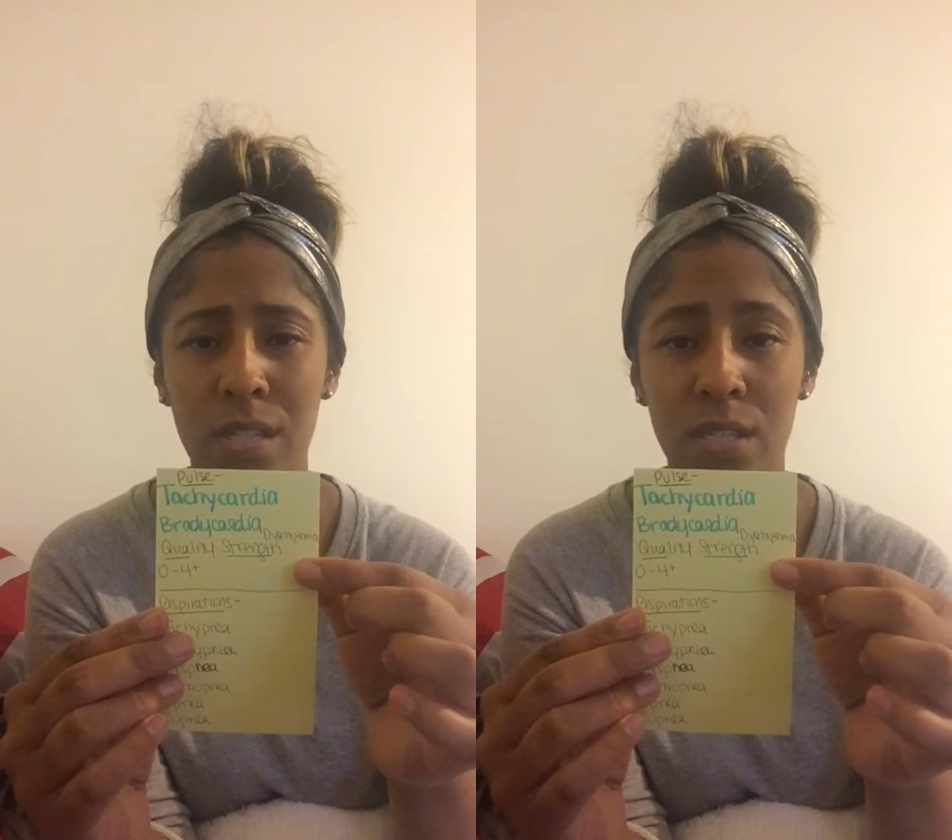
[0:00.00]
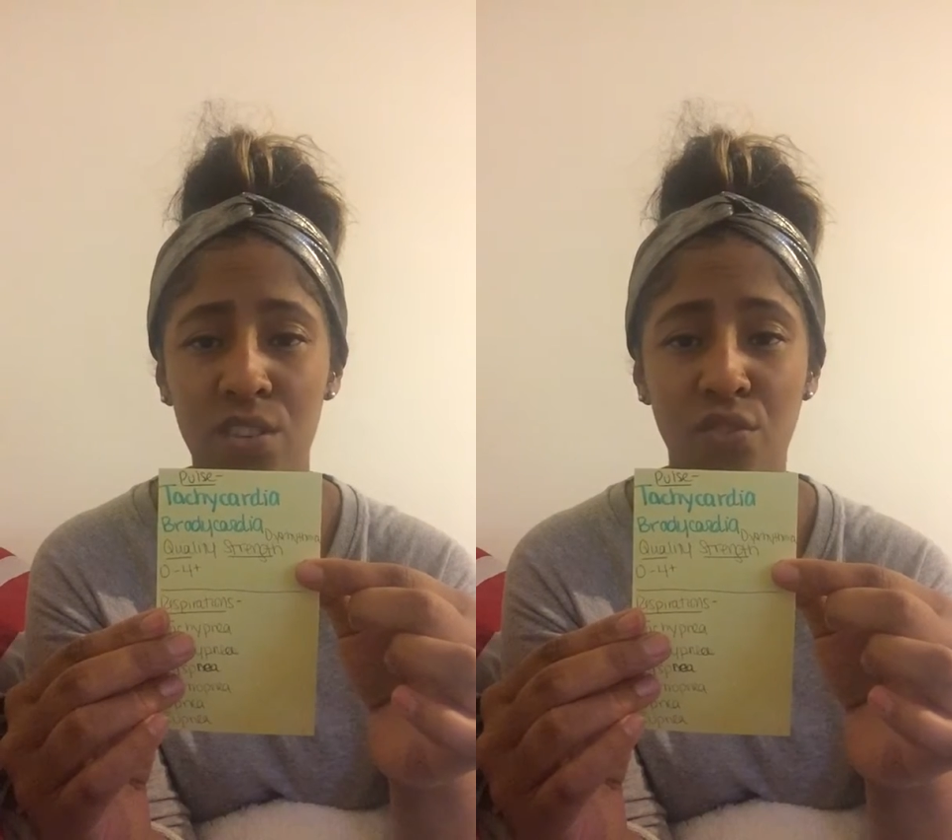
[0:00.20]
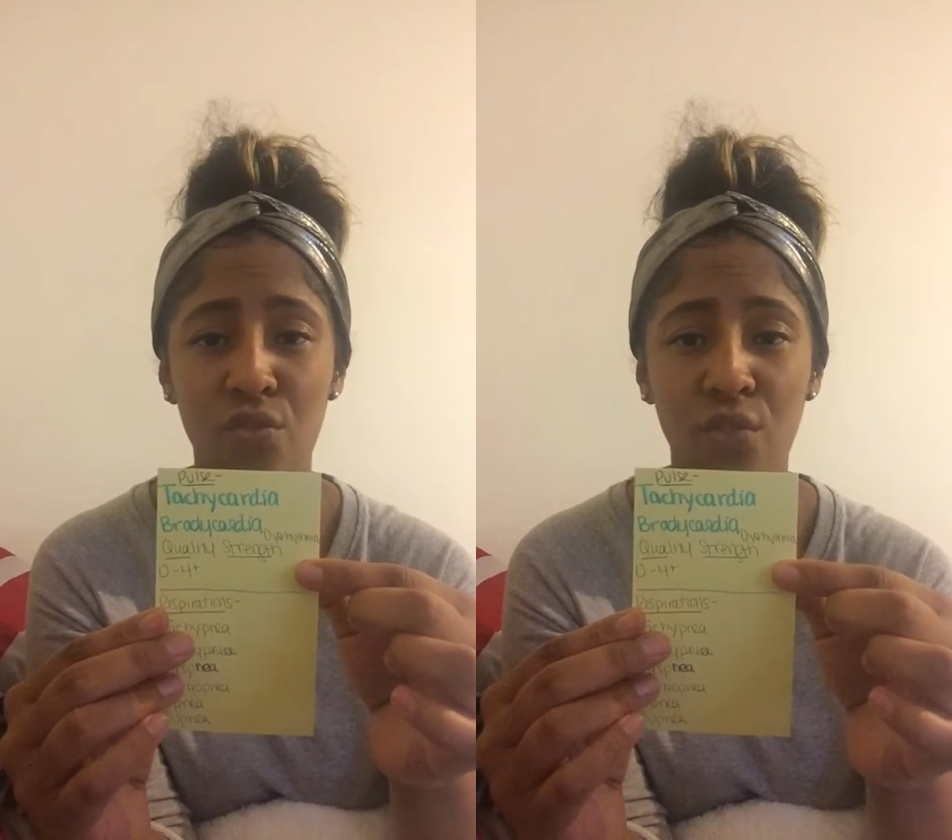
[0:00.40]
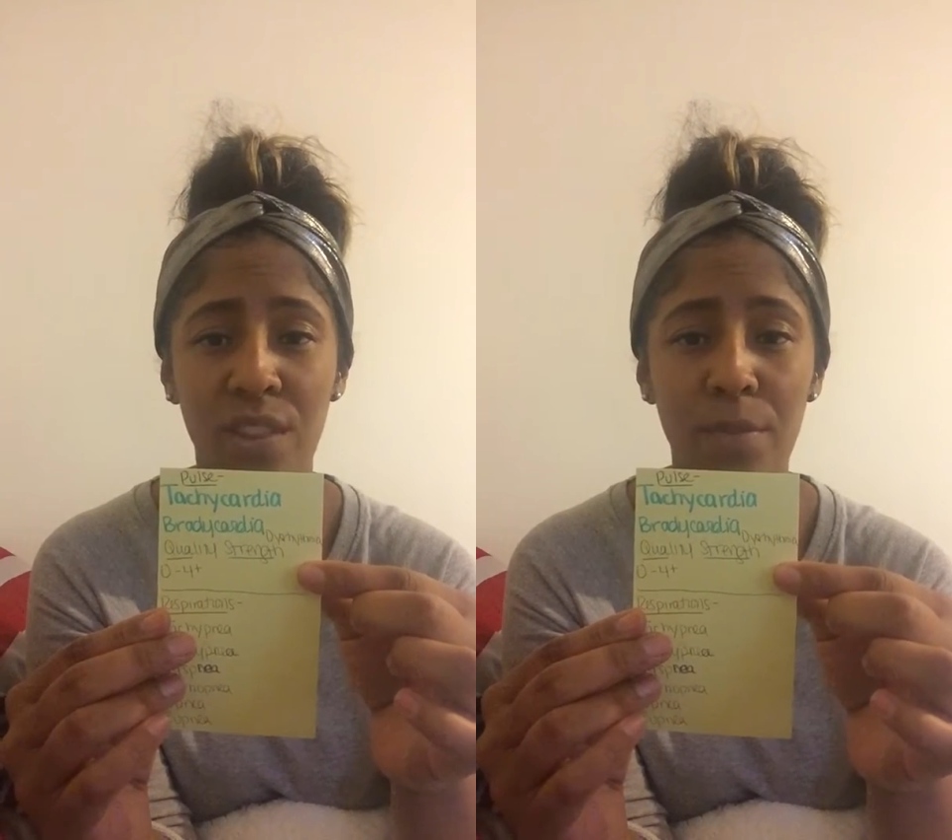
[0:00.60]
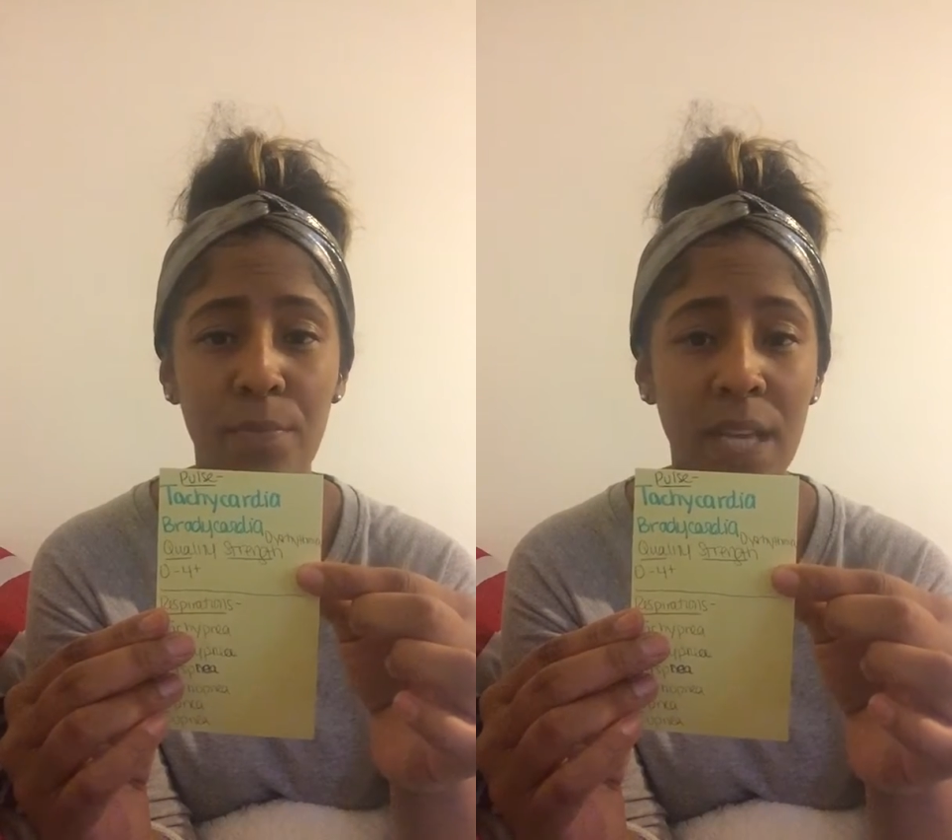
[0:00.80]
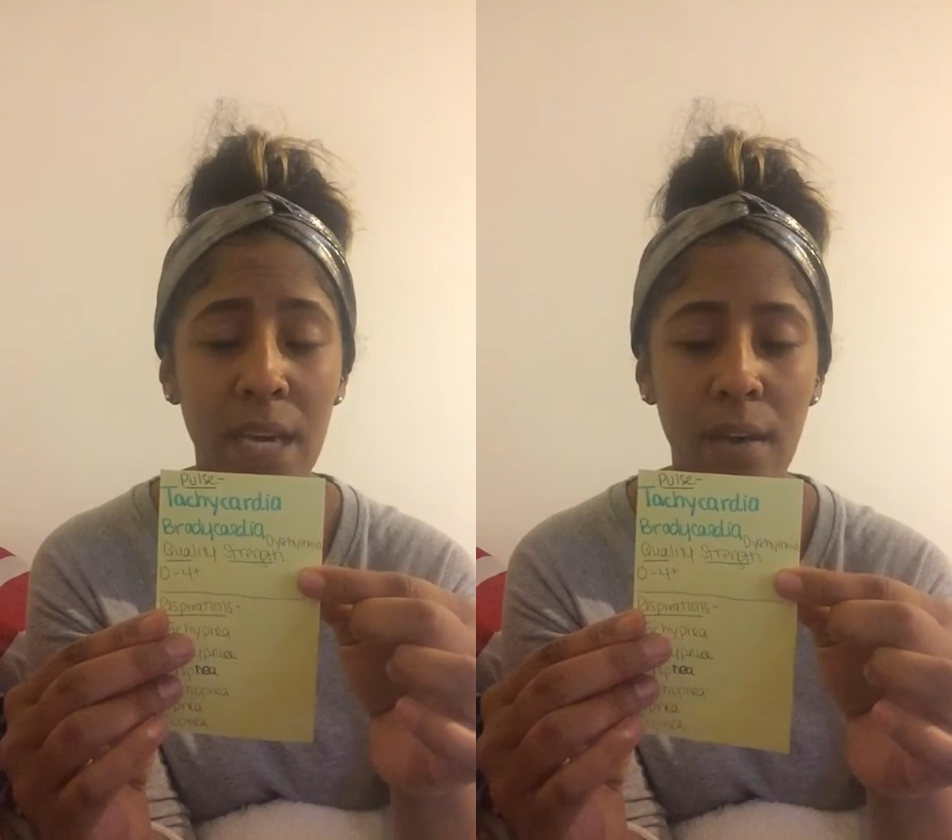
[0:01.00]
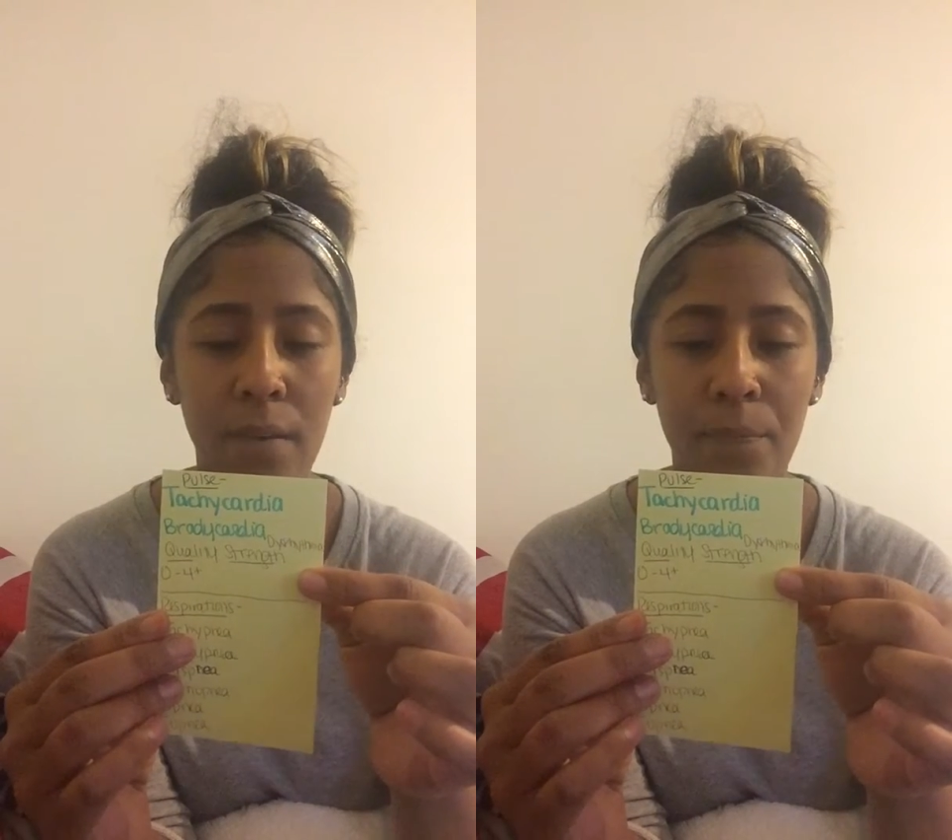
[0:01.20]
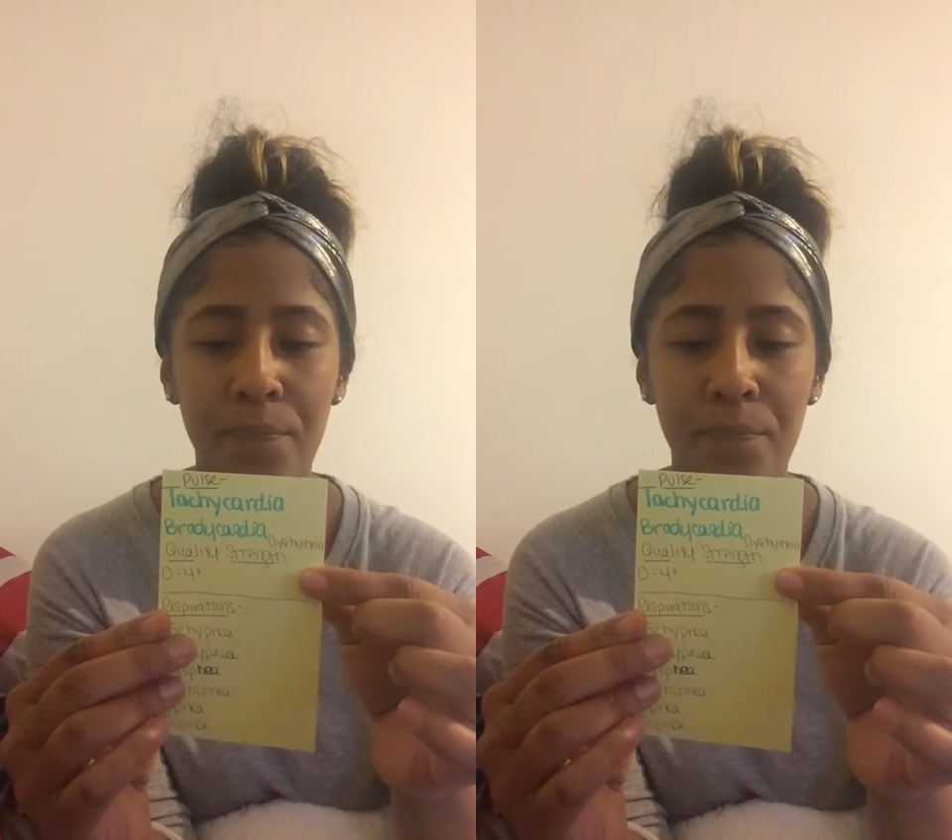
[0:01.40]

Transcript: dysrhythmia.